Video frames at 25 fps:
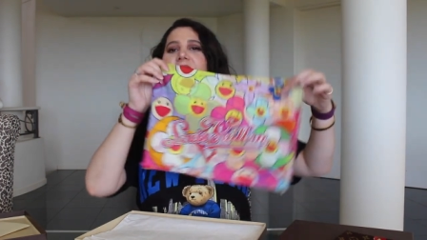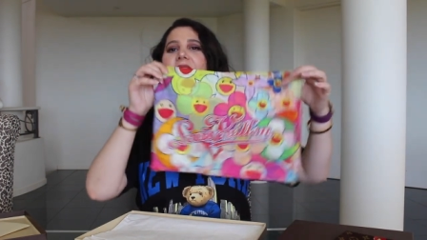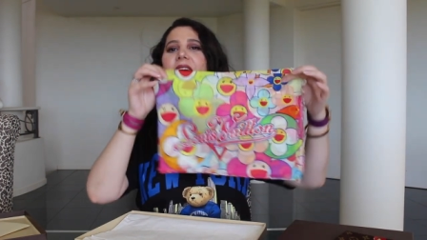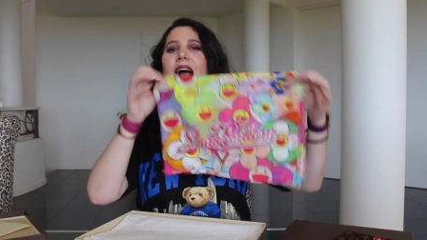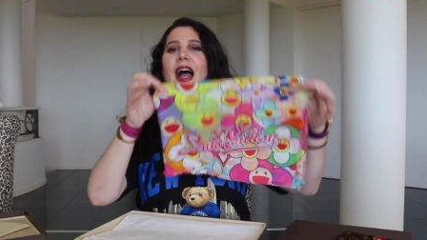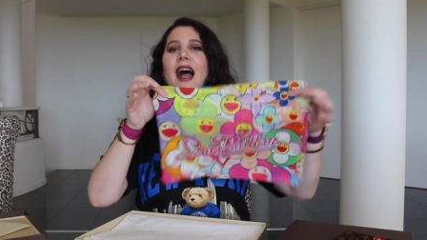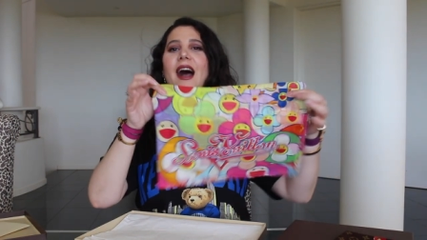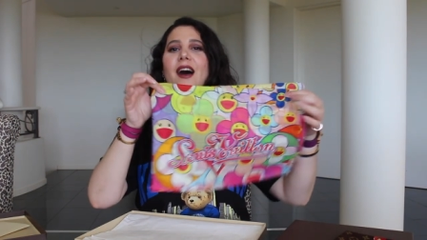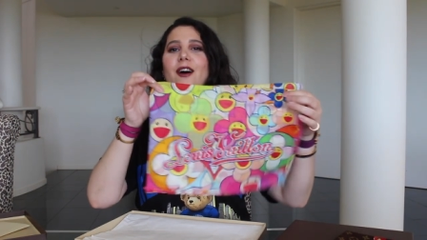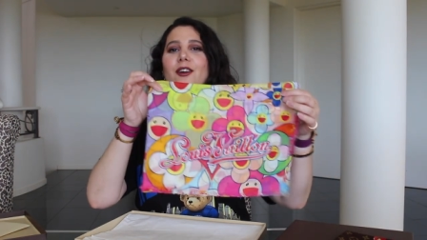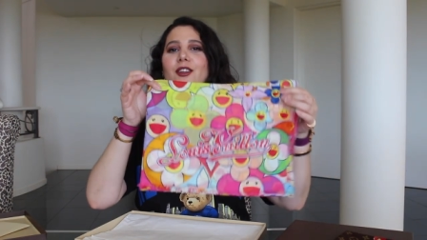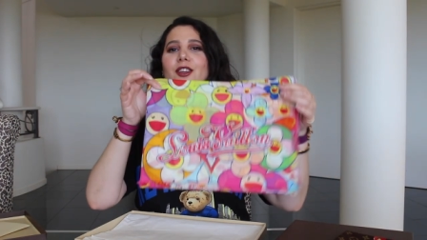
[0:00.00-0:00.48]

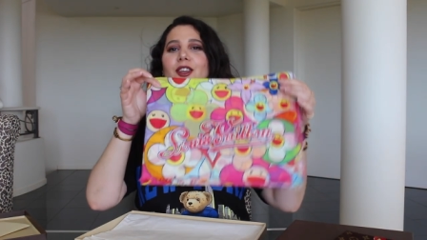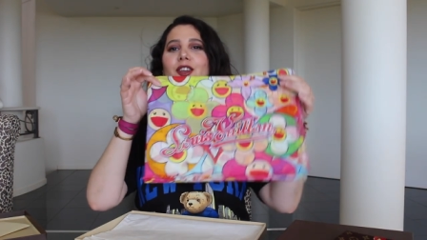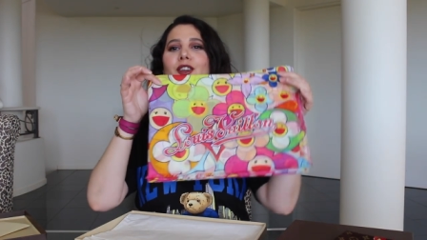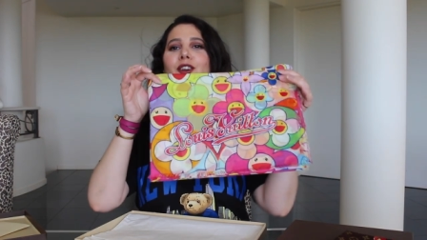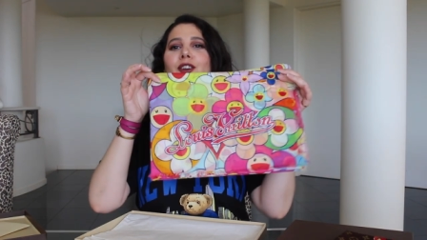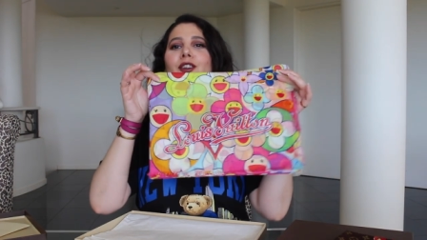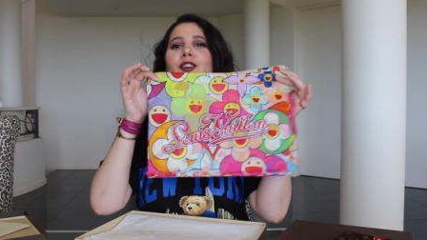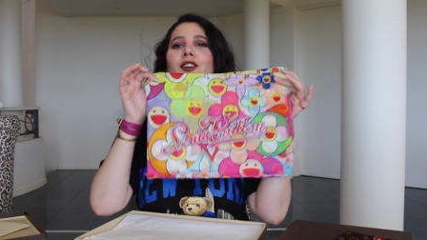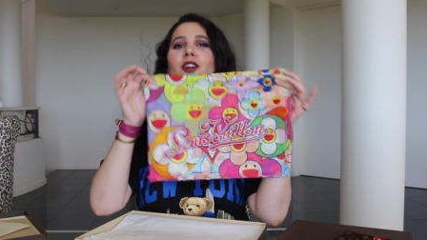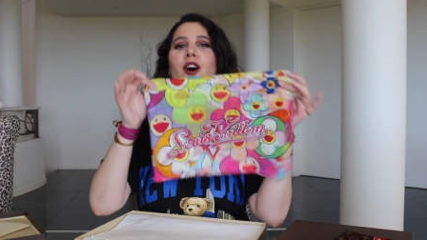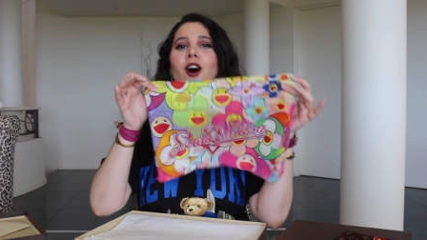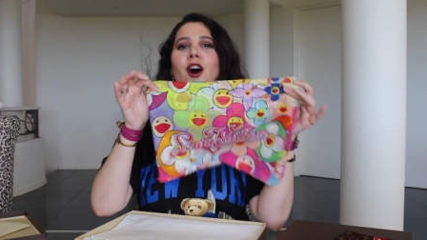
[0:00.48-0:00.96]
how do
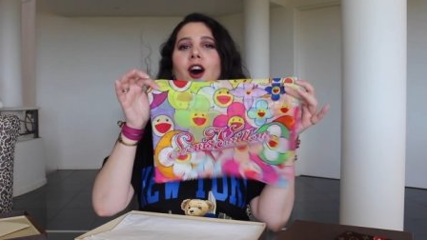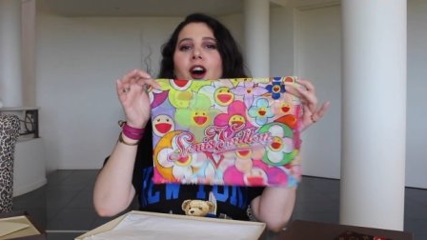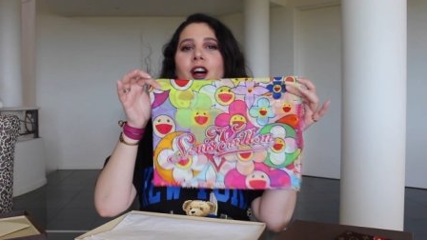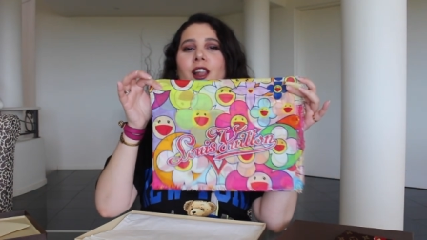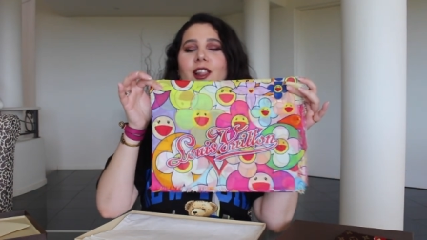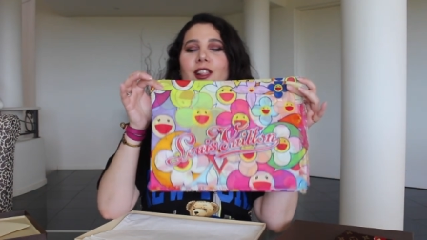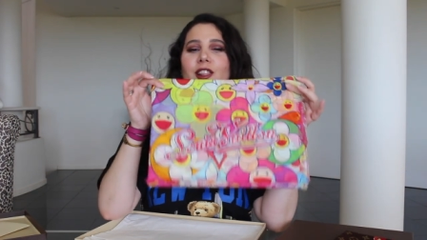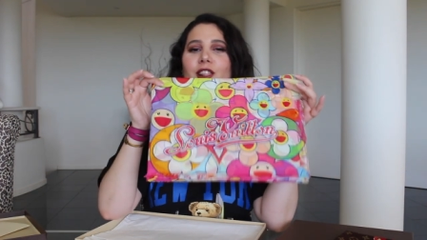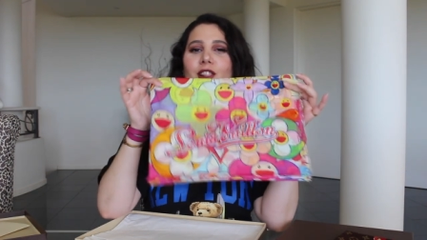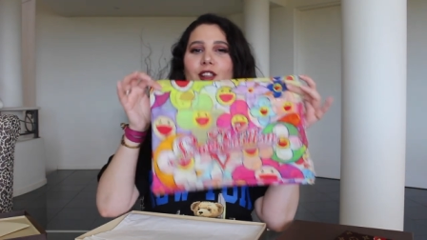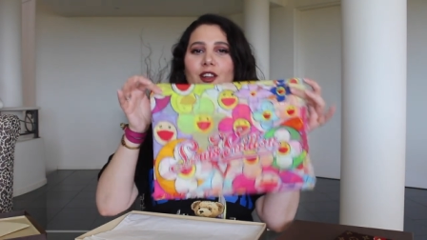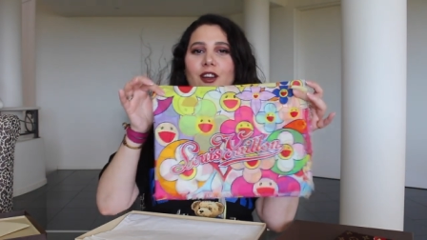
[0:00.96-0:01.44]
you
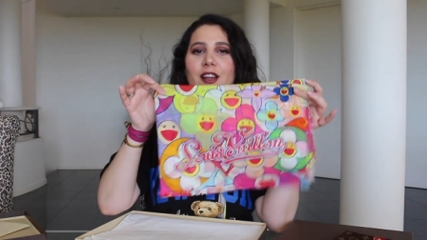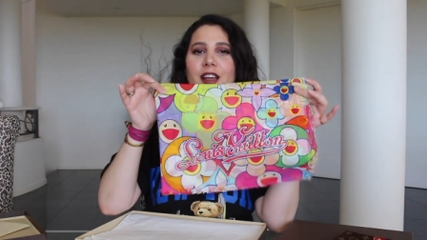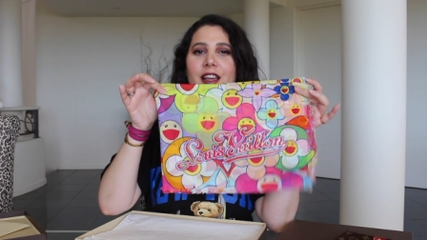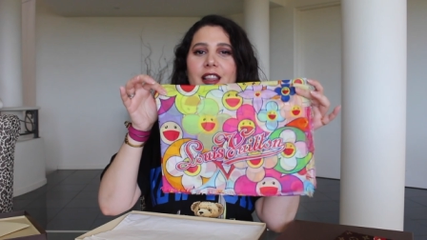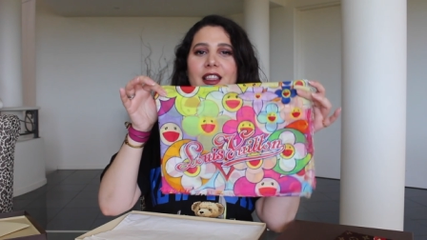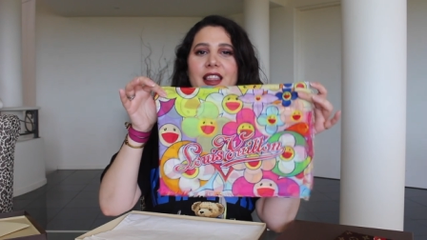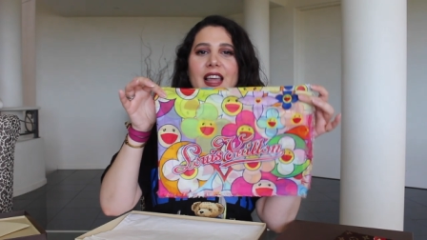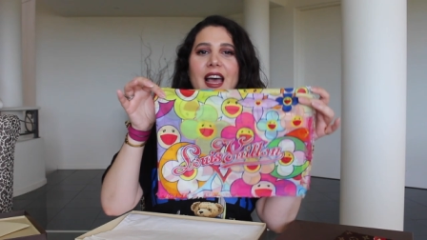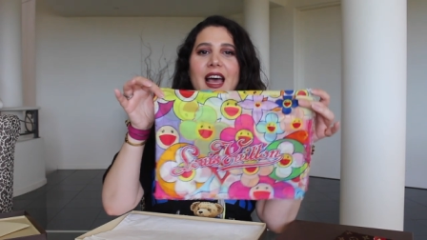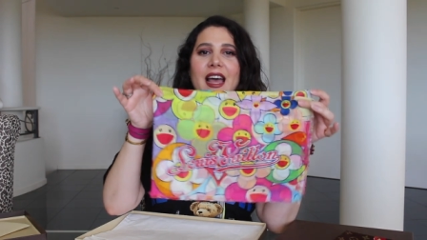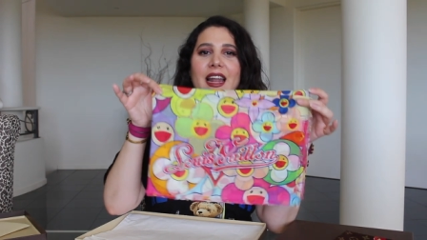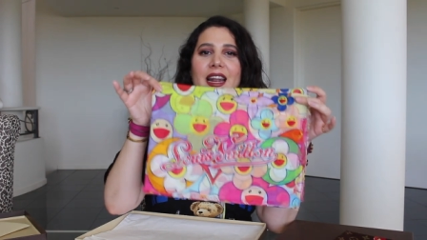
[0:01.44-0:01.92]
not look
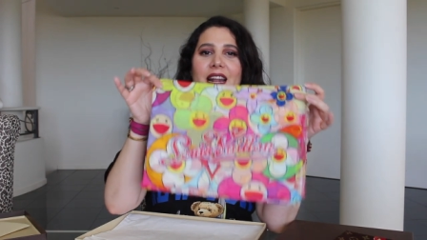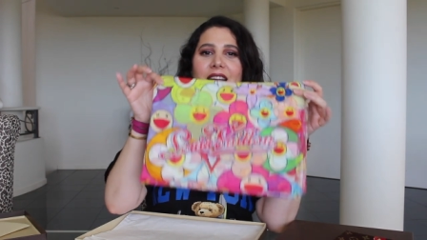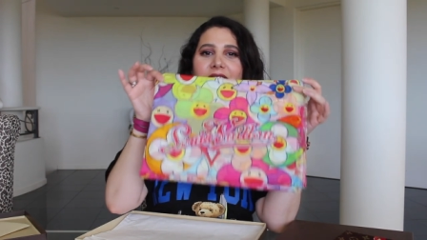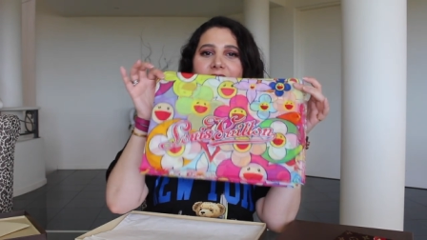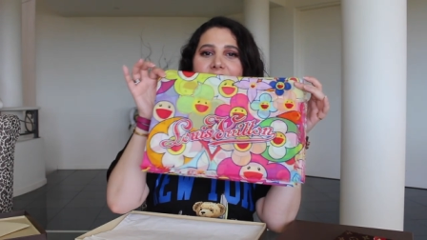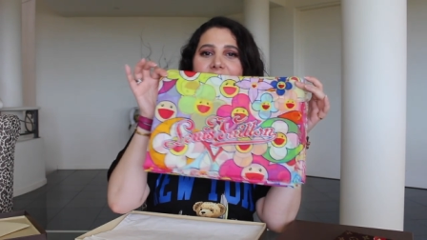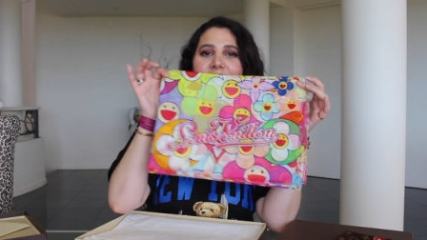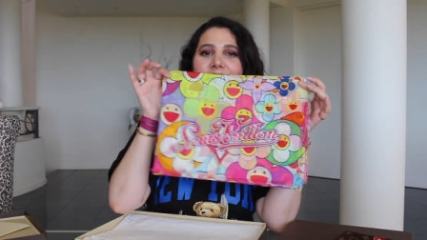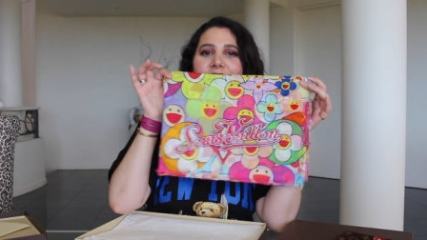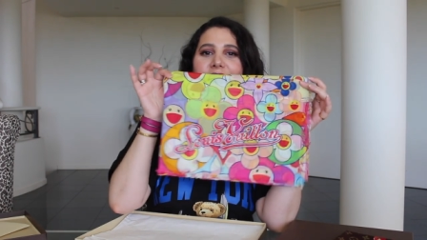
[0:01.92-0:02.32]
at that and